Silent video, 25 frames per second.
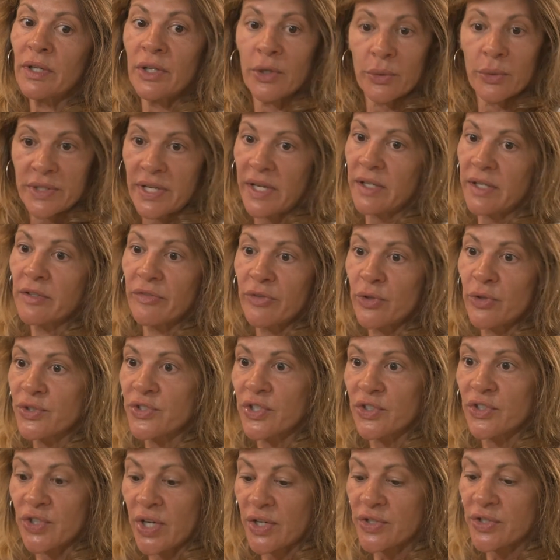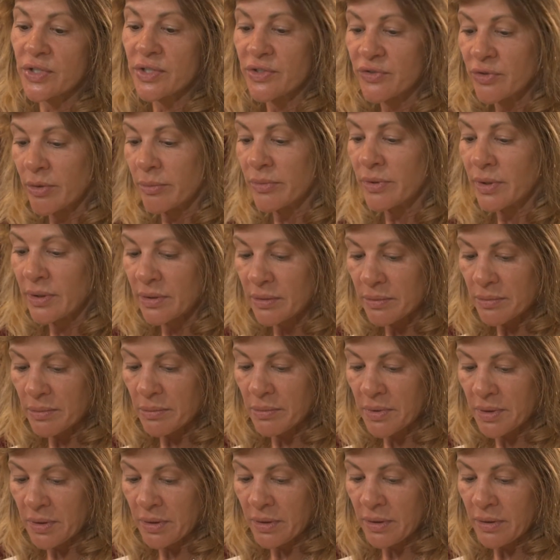you know, take a few suggestions from
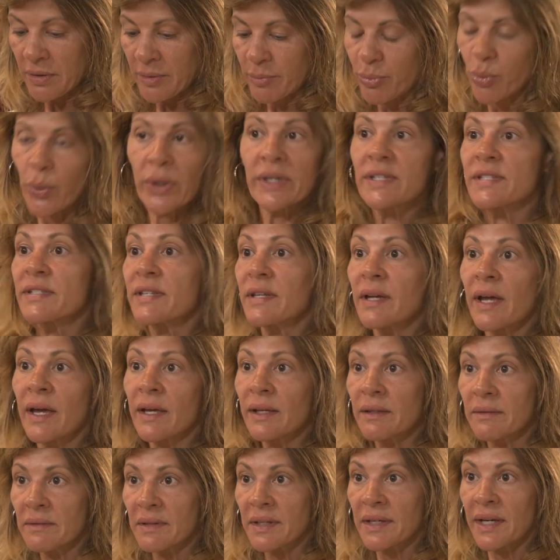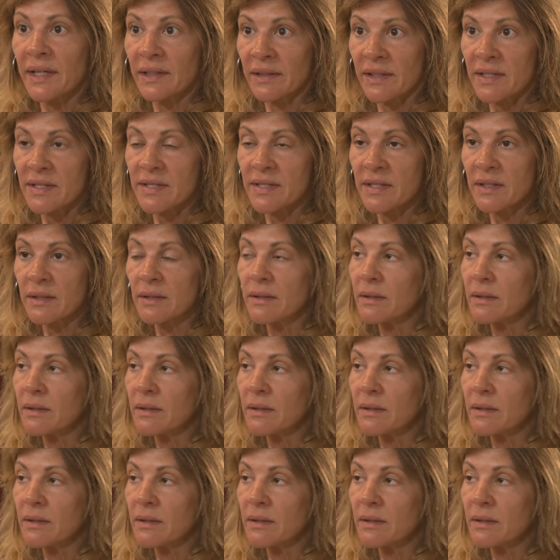the points that I listed.